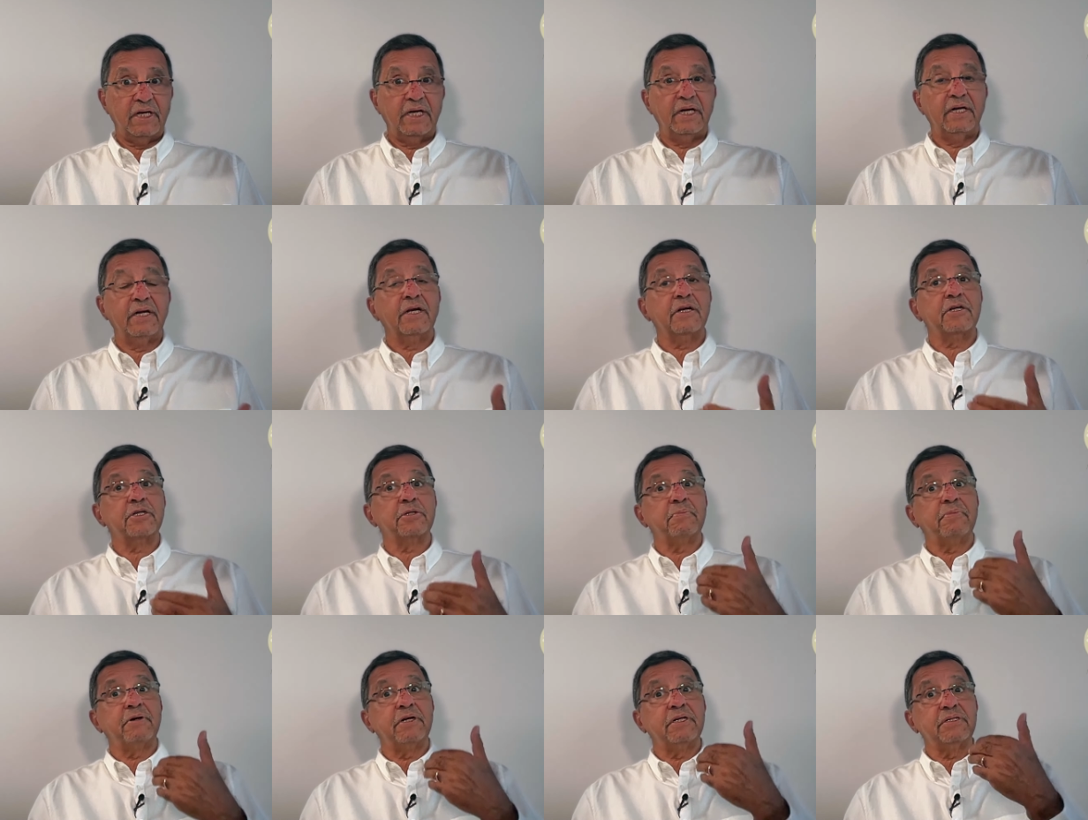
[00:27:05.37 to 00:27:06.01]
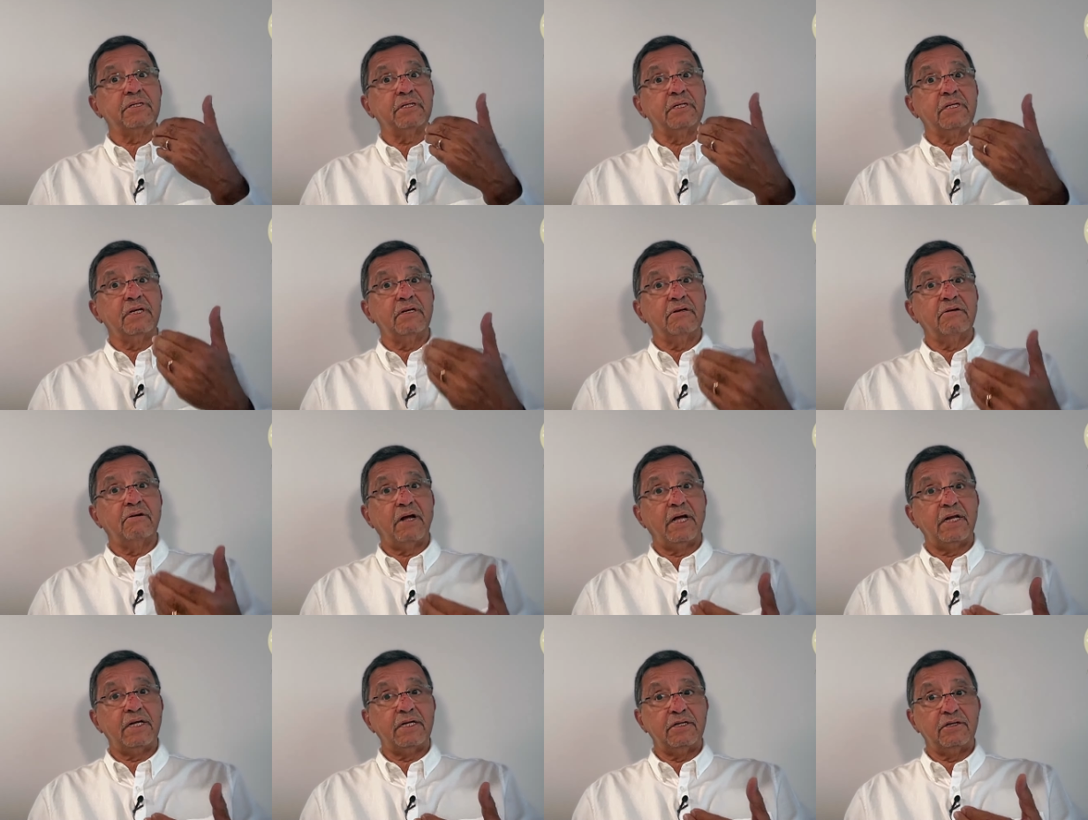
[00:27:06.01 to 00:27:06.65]
and expressing
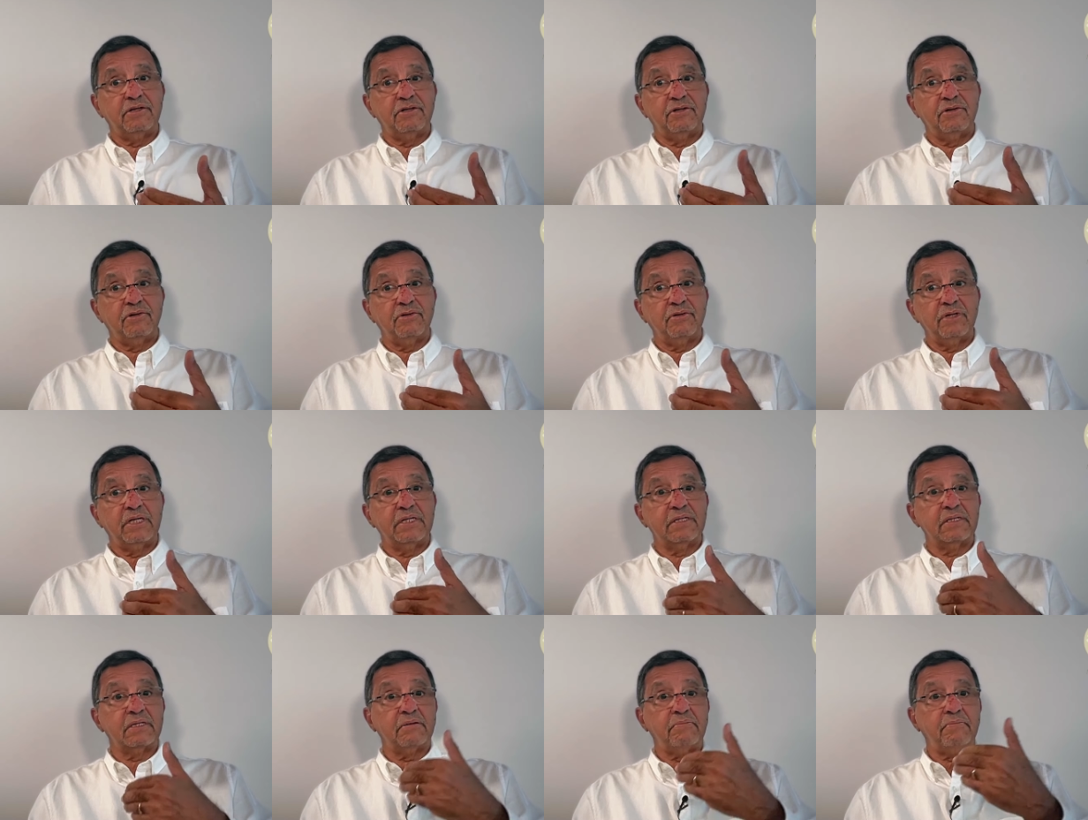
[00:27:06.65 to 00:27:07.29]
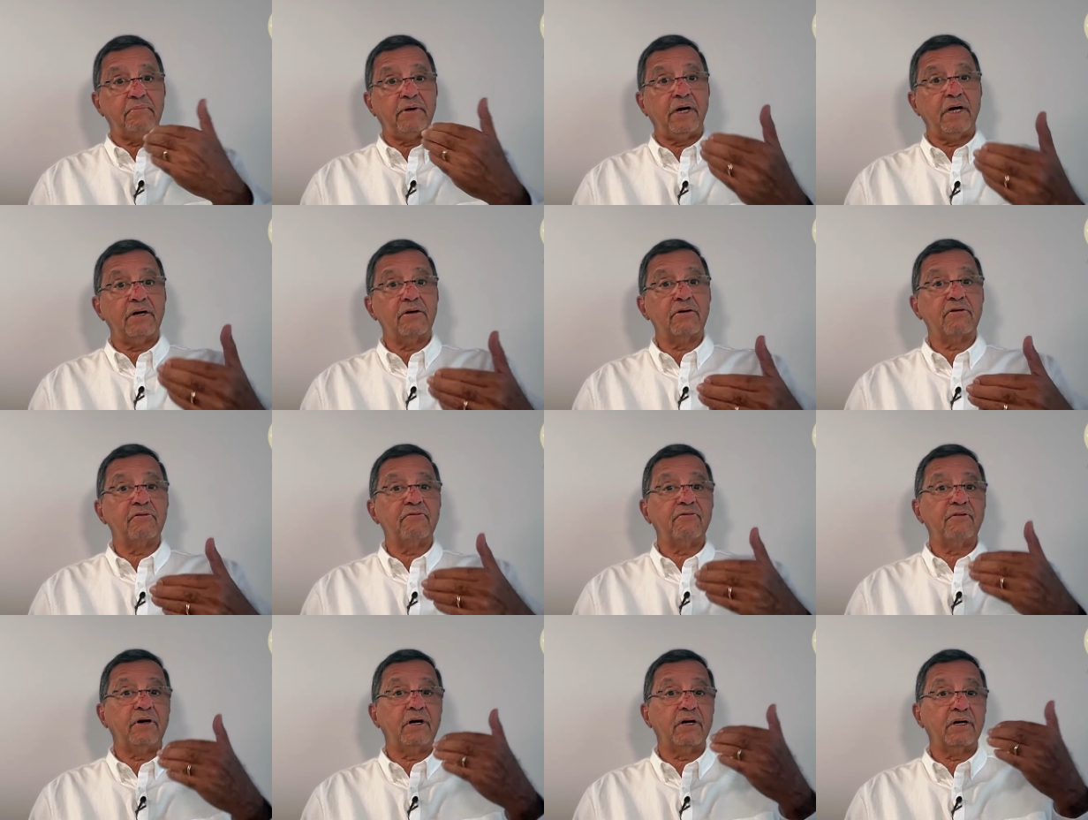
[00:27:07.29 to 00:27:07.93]
gratitude as a part
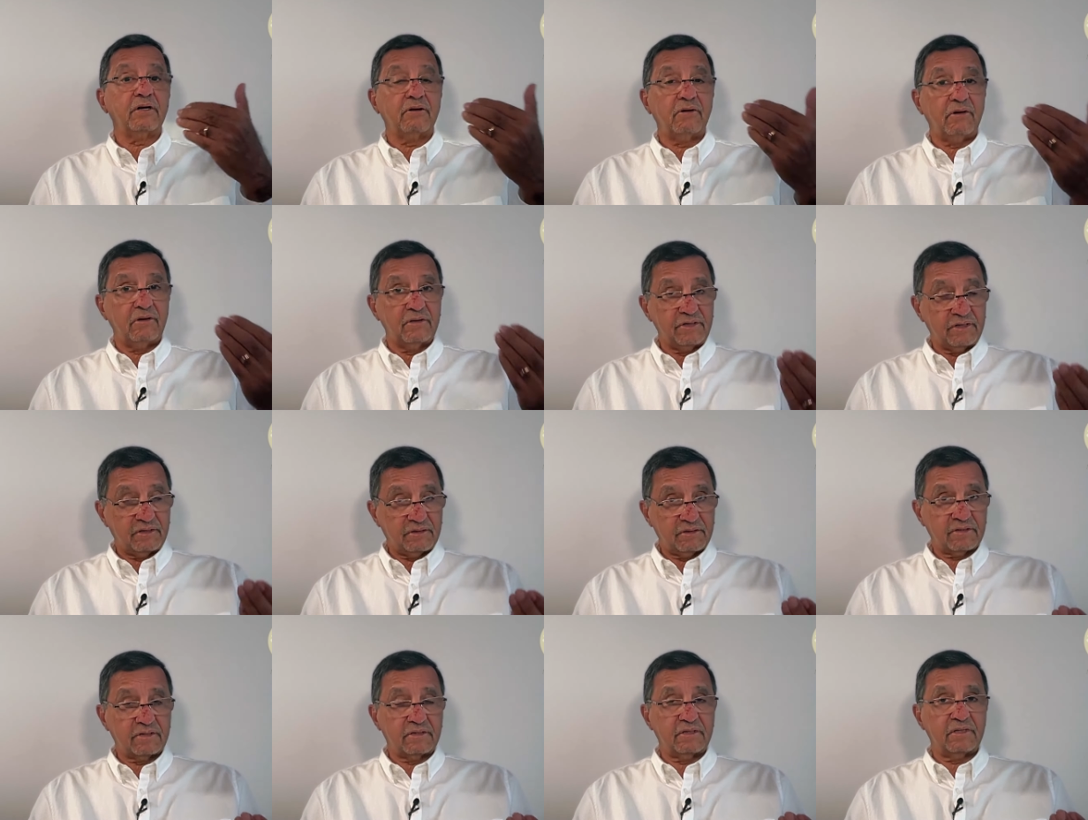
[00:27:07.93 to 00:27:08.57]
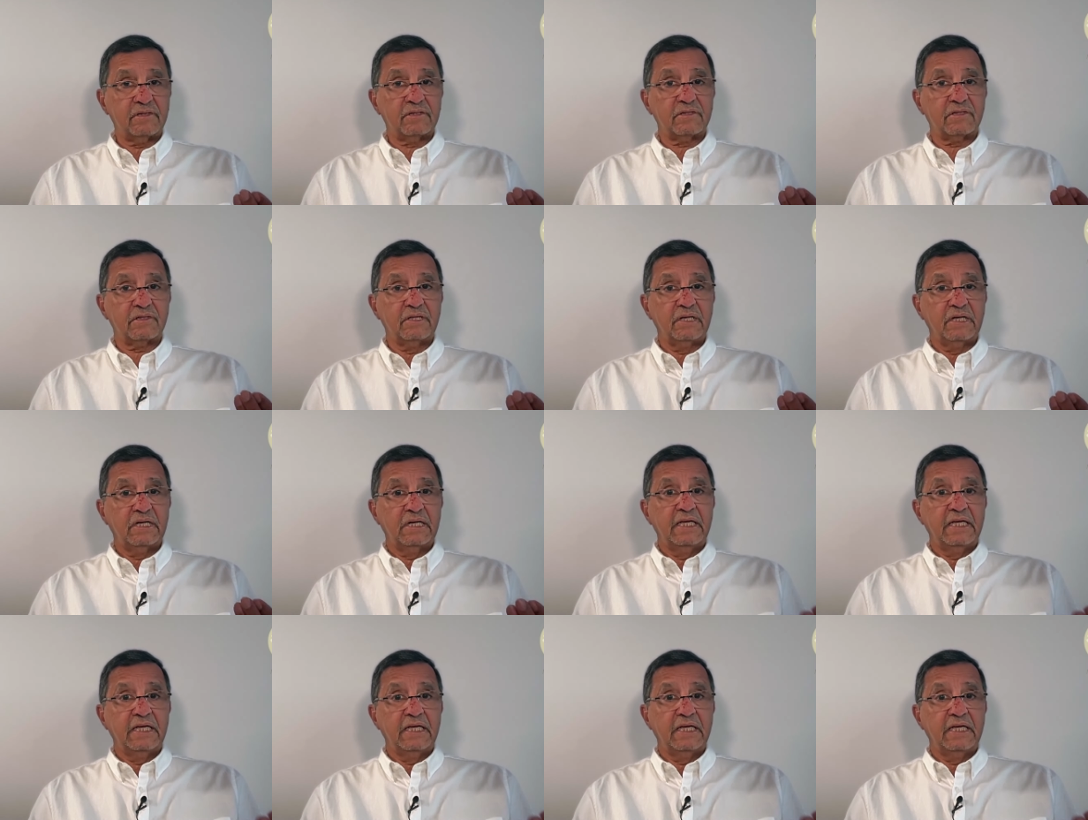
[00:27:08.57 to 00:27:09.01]
of our consciousness